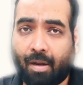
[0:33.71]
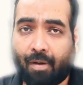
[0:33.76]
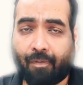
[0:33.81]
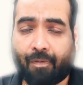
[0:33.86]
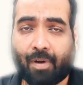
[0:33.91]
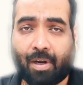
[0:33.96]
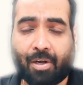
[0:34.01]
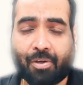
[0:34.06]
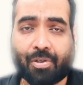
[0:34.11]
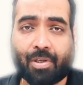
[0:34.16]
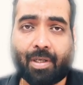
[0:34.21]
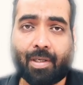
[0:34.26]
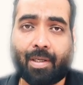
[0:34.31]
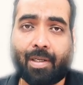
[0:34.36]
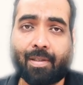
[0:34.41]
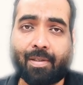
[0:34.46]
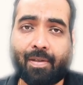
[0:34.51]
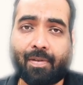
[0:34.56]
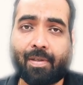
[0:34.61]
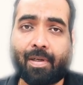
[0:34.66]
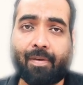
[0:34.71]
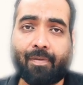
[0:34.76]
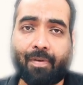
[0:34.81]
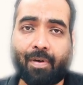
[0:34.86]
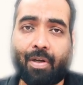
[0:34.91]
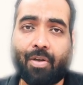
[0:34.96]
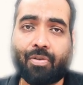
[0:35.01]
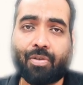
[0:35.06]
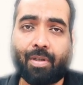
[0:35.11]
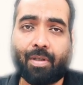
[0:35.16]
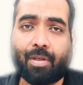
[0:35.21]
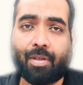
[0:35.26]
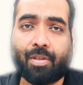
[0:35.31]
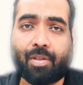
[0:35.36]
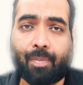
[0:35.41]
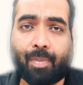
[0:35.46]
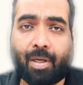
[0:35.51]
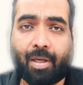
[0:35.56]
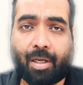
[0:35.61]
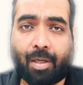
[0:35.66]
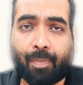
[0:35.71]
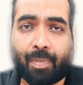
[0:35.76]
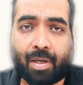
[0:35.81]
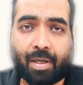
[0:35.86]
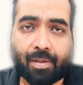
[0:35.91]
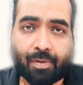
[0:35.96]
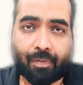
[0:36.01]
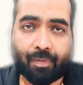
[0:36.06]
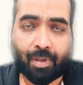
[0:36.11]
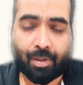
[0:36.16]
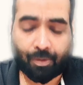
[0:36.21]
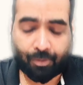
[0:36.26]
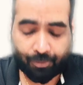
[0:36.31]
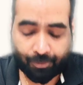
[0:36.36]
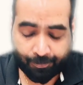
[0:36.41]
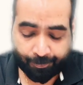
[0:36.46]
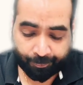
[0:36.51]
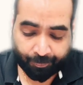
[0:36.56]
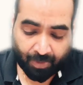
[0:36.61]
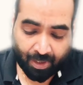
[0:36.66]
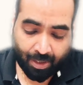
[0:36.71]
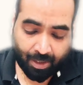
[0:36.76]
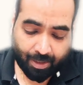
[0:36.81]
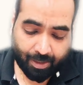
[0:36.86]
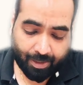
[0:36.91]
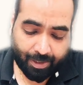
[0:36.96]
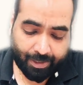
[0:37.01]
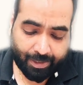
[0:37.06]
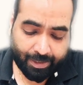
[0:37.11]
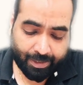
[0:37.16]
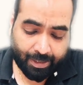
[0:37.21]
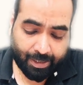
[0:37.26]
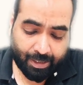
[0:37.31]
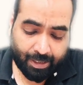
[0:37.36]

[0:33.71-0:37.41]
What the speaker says: financial analysis and financial eligibility parts of the loan, right?